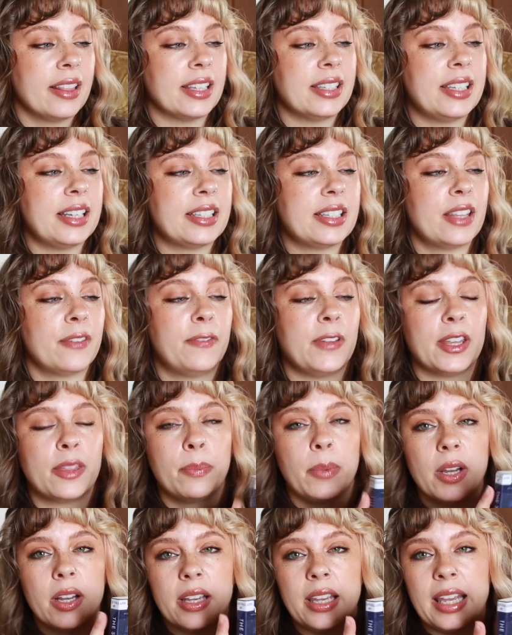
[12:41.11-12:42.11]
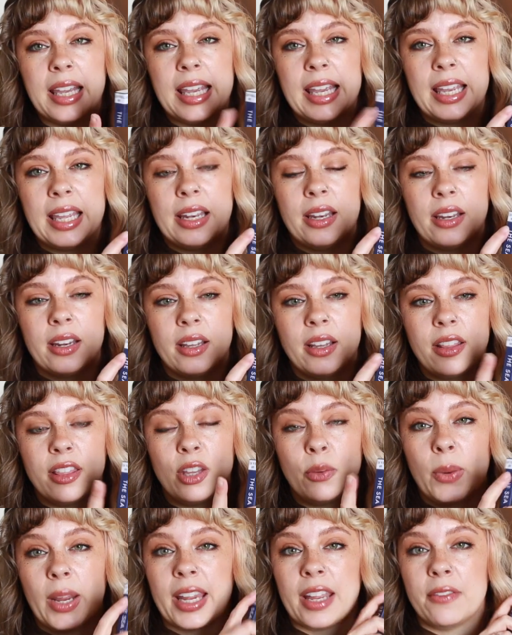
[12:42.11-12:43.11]
This is the fifth book in
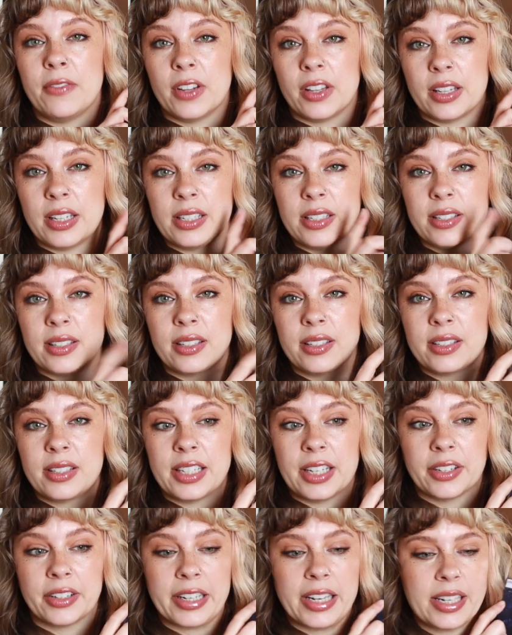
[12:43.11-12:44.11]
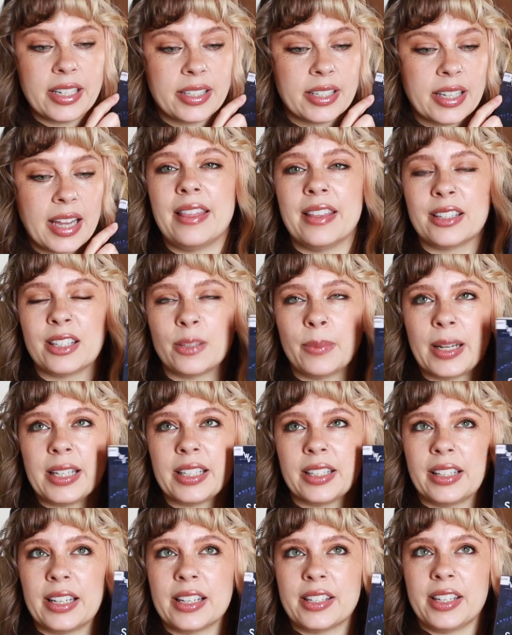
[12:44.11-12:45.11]
the Wicked Villain series. And this is
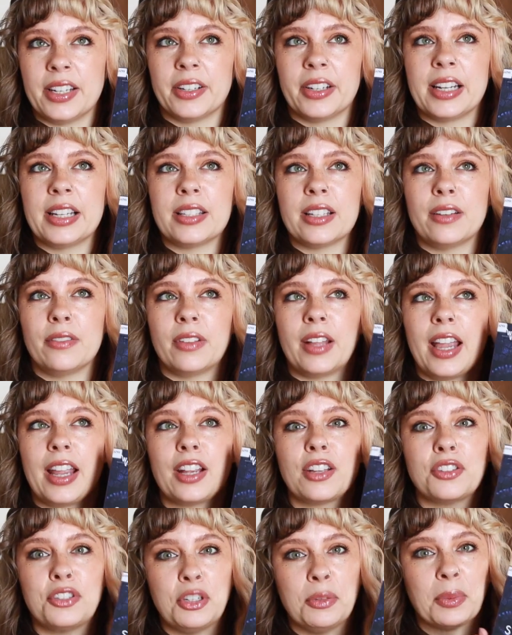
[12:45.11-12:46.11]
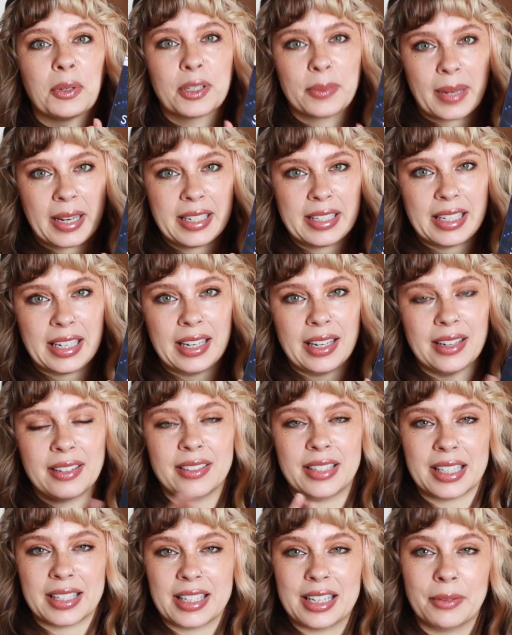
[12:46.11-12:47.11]
basically a series of like super spicy
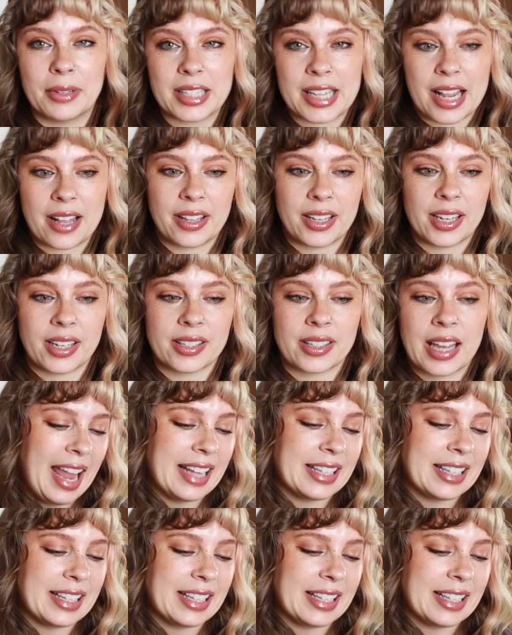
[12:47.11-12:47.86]
Disney retellings.